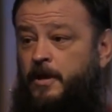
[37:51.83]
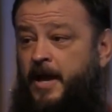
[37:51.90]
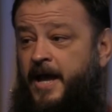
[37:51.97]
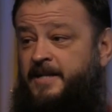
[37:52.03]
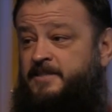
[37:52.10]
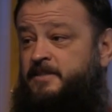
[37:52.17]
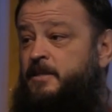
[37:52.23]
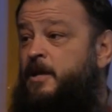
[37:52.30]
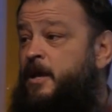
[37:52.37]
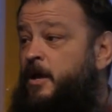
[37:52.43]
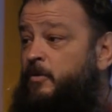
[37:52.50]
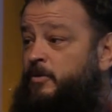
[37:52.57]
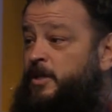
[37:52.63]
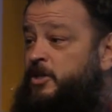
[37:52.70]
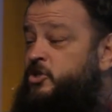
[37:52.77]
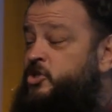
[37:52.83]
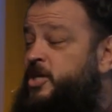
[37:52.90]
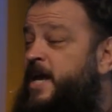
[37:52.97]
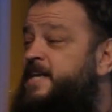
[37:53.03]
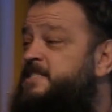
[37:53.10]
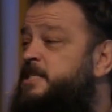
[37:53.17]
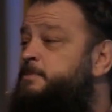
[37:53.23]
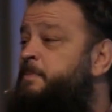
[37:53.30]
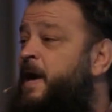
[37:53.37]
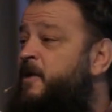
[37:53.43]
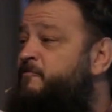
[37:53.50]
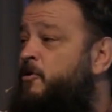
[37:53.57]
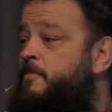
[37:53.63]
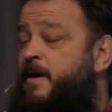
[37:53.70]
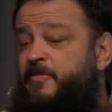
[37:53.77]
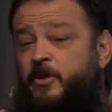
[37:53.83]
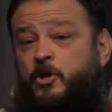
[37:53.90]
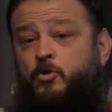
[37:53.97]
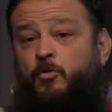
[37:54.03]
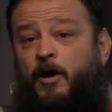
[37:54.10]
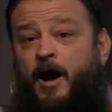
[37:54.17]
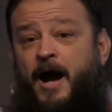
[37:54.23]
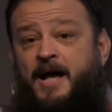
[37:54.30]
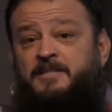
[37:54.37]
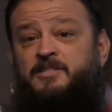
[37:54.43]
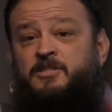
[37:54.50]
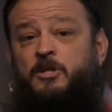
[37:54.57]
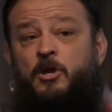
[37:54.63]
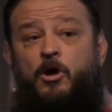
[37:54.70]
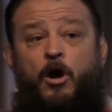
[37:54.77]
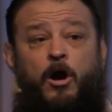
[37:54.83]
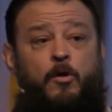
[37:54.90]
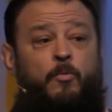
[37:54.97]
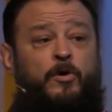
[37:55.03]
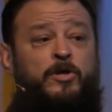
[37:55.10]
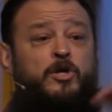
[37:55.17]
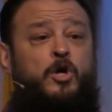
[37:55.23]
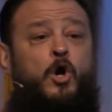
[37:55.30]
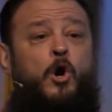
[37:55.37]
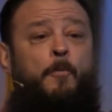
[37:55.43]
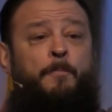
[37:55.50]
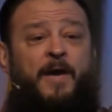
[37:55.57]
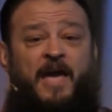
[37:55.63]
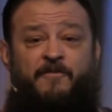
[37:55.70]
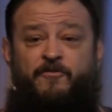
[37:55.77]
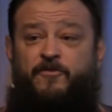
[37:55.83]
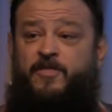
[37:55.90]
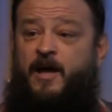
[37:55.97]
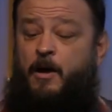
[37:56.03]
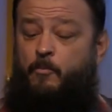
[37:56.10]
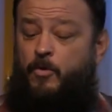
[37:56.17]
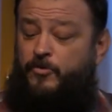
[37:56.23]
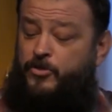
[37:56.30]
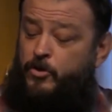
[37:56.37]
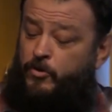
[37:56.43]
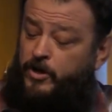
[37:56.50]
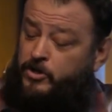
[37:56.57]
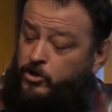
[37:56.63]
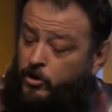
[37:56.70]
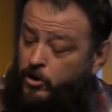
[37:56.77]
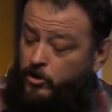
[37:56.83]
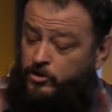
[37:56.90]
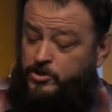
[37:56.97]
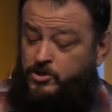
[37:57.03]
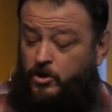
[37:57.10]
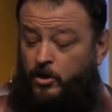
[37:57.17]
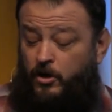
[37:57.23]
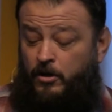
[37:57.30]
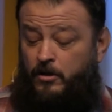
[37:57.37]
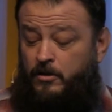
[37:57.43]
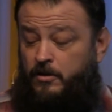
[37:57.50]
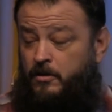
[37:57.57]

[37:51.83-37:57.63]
It's, did Jesus pay for them on the cross or will you pay for them with your eternal soul?